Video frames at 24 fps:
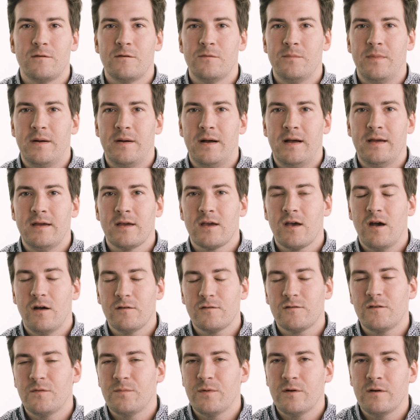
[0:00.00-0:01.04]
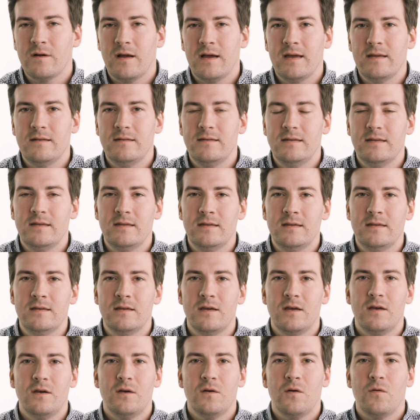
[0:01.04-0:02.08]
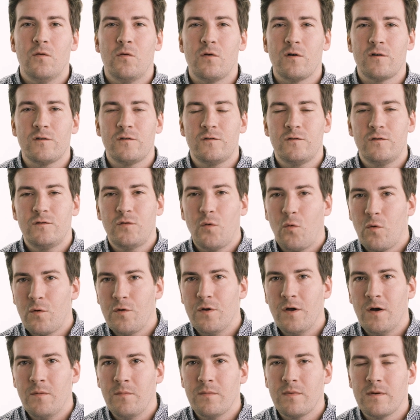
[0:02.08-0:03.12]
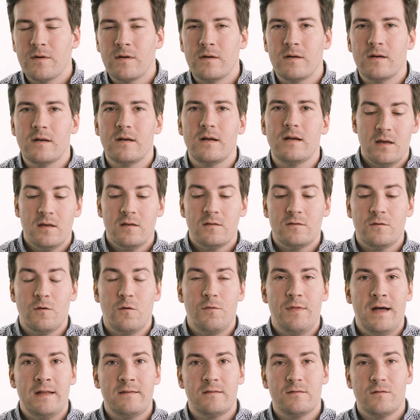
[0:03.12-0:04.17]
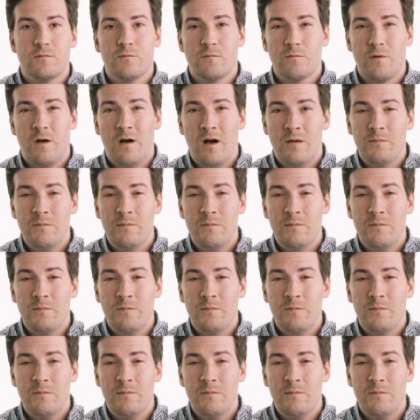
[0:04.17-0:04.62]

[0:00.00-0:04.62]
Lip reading: or by a customer ID or store number. So that's the raw